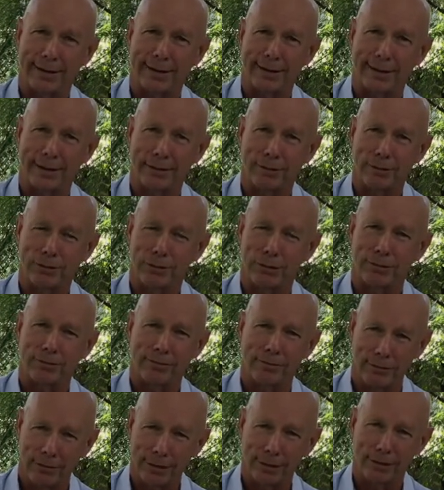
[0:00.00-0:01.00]
and there was
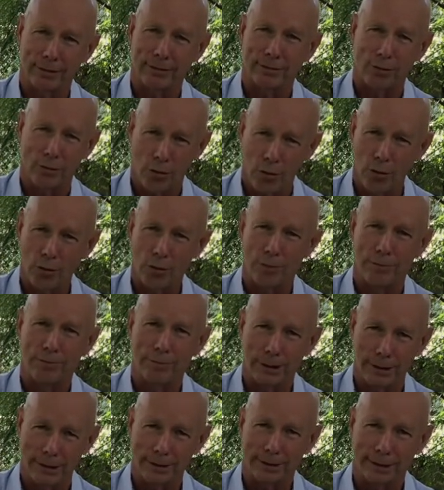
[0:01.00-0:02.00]
some real raw
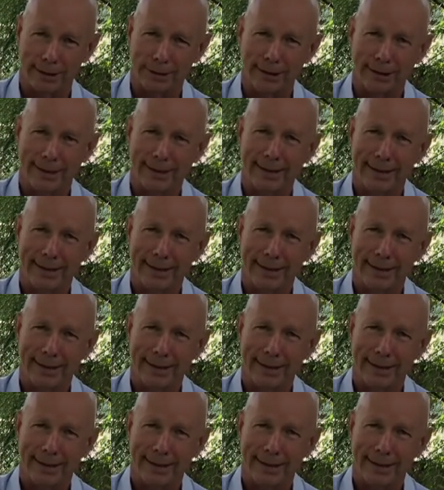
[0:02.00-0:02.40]
ability